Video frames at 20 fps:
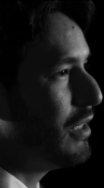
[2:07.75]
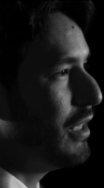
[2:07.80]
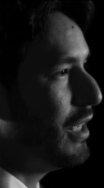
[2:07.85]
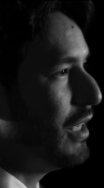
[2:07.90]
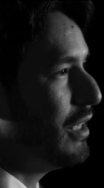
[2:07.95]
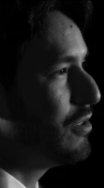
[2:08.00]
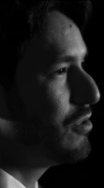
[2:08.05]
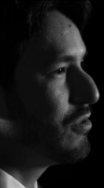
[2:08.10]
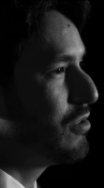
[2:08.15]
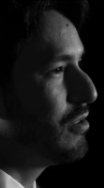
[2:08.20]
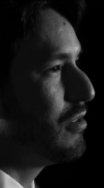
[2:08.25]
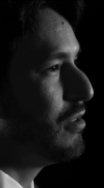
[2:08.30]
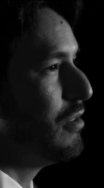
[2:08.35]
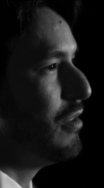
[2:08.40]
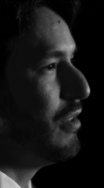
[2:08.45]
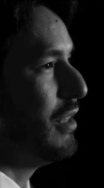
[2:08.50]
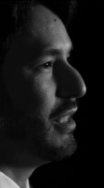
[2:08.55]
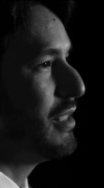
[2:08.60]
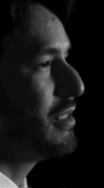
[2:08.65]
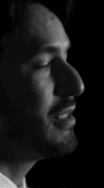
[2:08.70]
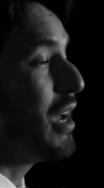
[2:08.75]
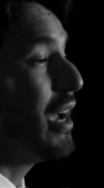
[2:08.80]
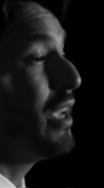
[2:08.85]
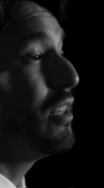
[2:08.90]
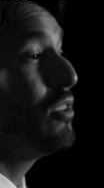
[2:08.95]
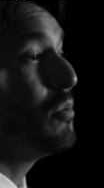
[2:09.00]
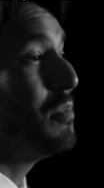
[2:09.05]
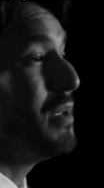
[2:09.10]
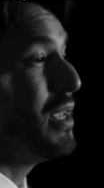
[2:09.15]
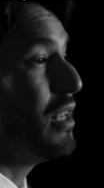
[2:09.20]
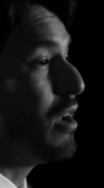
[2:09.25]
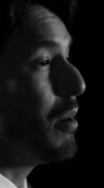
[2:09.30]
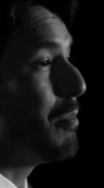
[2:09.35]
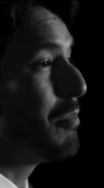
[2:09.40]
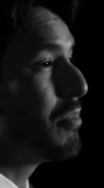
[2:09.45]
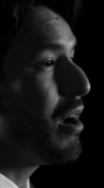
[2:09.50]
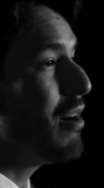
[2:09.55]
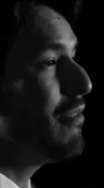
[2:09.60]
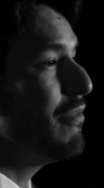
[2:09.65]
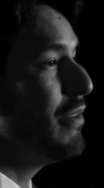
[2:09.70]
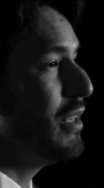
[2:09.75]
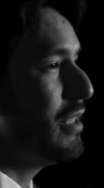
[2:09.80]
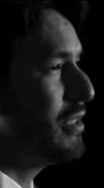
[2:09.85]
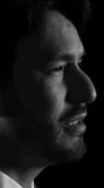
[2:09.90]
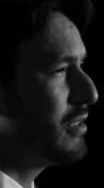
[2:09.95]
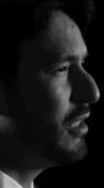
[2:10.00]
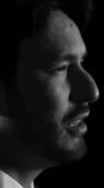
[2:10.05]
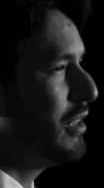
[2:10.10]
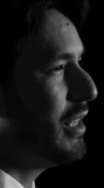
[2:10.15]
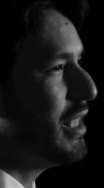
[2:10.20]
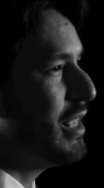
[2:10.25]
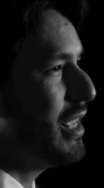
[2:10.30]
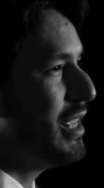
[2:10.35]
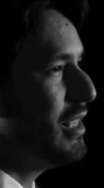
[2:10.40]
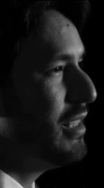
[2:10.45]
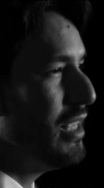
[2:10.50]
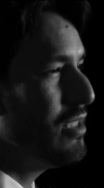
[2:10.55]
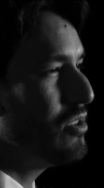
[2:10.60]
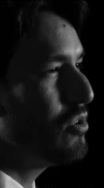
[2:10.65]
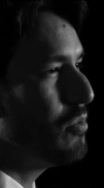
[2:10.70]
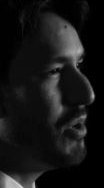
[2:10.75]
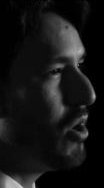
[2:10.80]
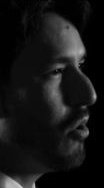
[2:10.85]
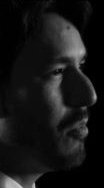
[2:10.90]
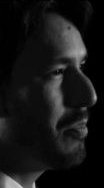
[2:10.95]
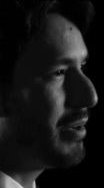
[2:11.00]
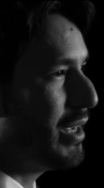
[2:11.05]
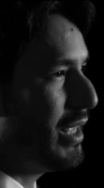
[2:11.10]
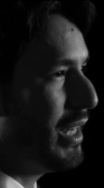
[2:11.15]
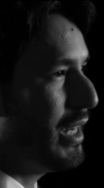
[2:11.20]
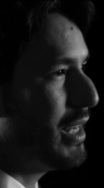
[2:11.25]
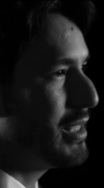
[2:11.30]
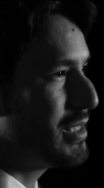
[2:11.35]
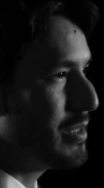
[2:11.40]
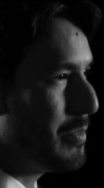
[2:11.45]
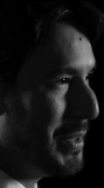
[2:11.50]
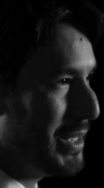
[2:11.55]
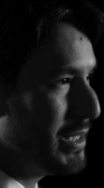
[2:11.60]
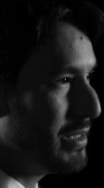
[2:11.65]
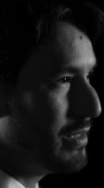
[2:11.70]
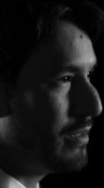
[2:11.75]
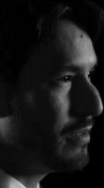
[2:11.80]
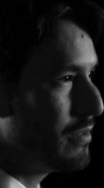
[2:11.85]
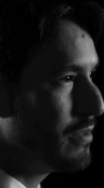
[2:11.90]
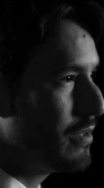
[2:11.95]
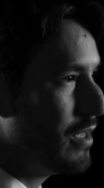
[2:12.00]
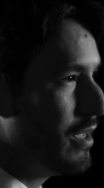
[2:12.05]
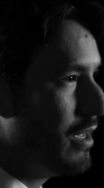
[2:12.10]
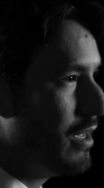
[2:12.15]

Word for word: it's designed to be a nonprofit, it still needs to be operated as a business.